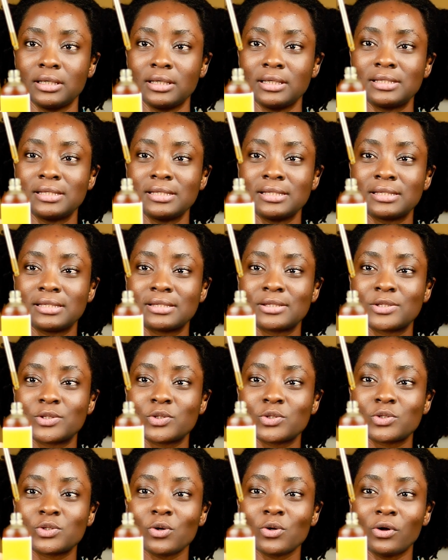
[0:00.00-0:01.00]
It is
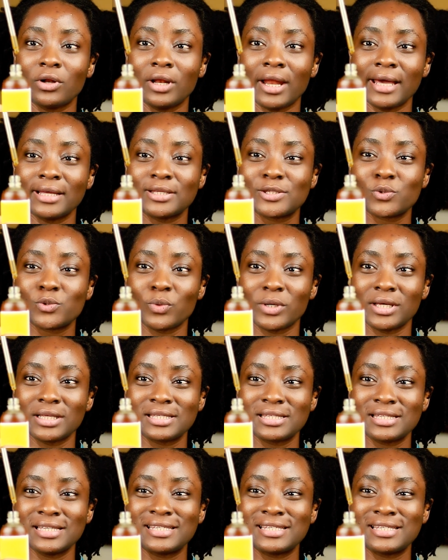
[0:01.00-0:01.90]
so lightweight.